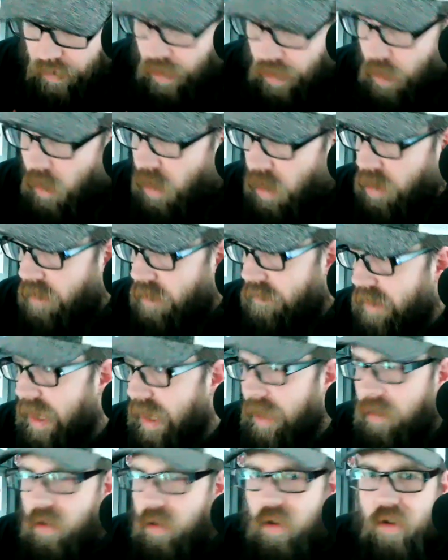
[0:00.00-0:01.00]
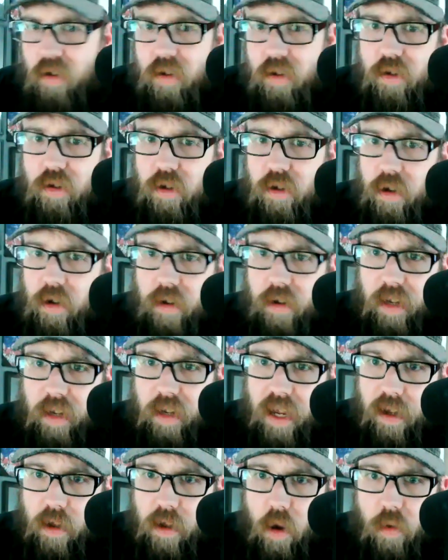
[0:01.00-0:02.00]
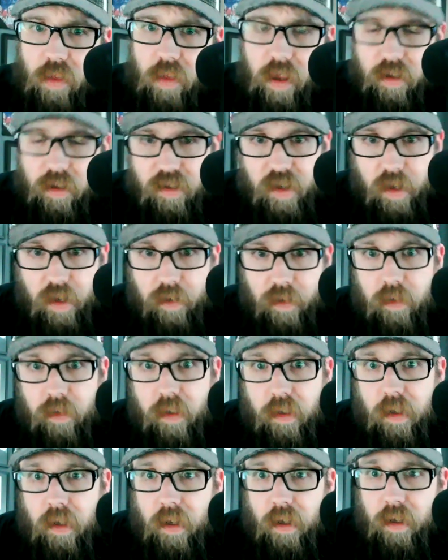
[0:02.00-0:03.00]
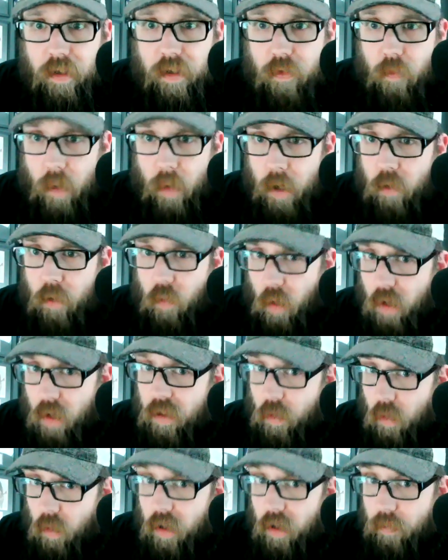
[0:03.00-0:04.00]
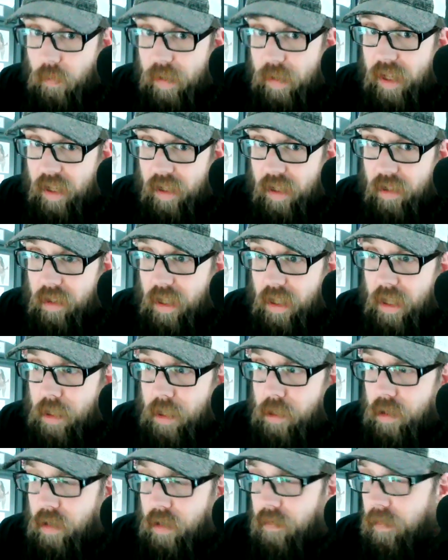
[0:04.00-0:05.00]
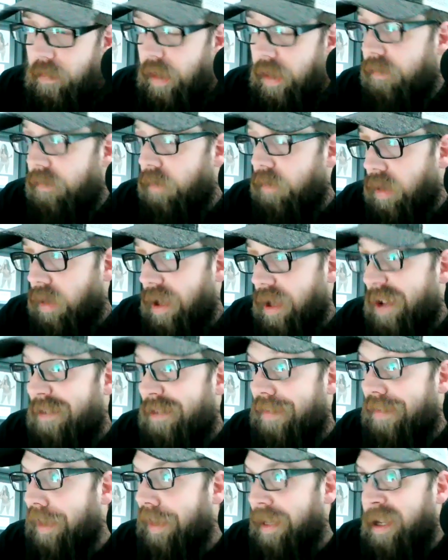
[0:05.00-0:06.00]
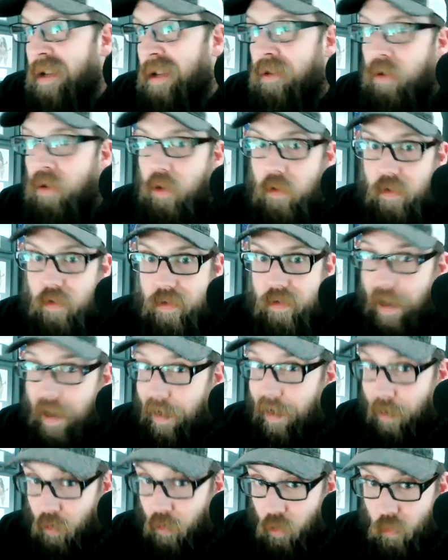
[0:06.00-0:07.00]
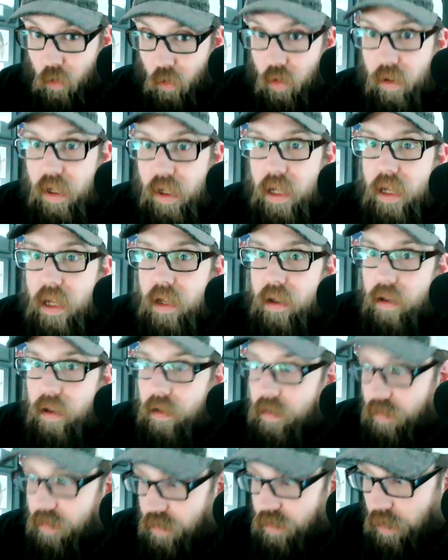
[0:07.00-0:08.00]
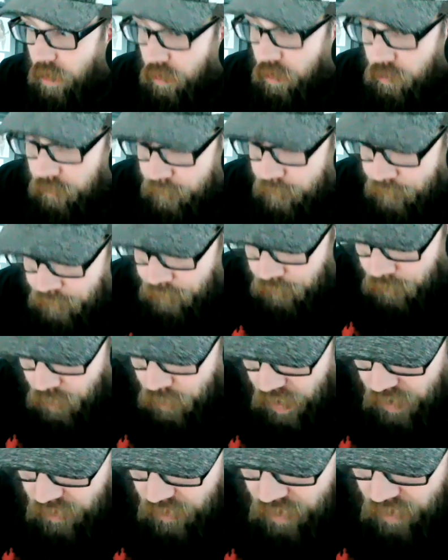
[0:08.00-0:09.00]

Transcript: RFK looks this year, it can't go without saying. Where they were at the beginning of last year, like for a lot of it, like he looked terrible. So big